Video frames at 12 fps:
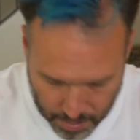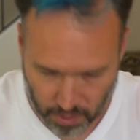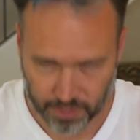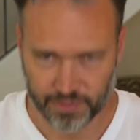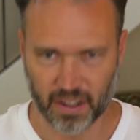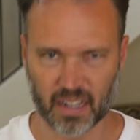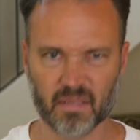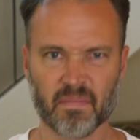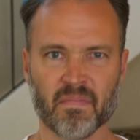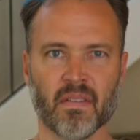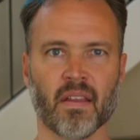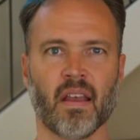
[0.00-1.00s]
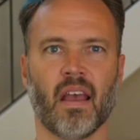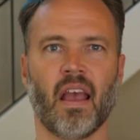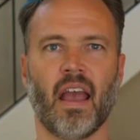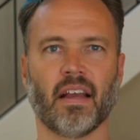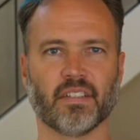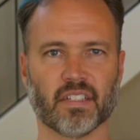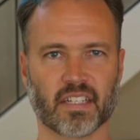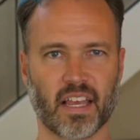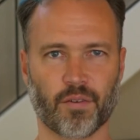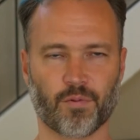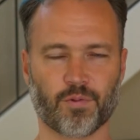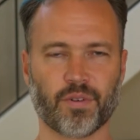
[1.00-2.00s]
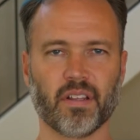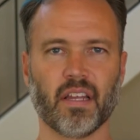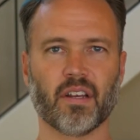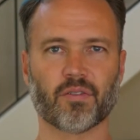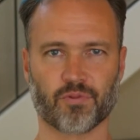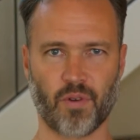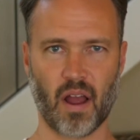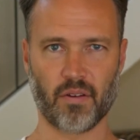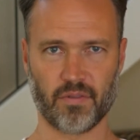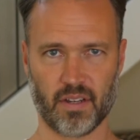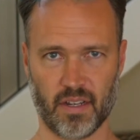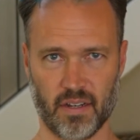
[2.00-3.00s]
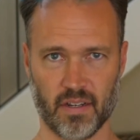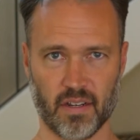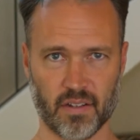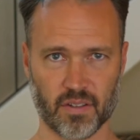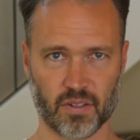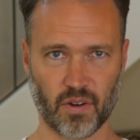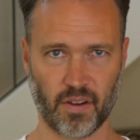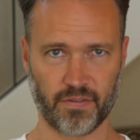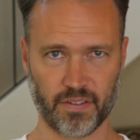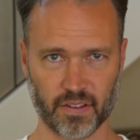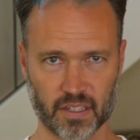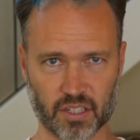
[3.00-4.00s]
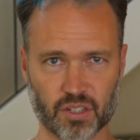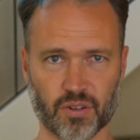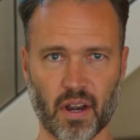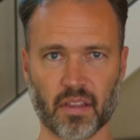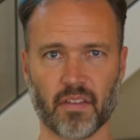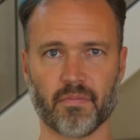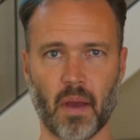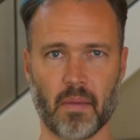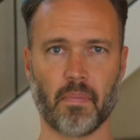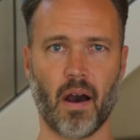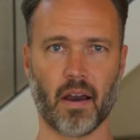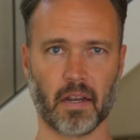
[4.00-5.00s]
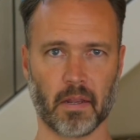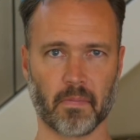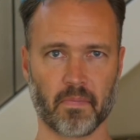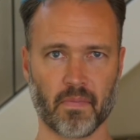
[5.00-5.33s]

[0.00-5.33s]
both feet and just get really grounded so I feel the strength of my body.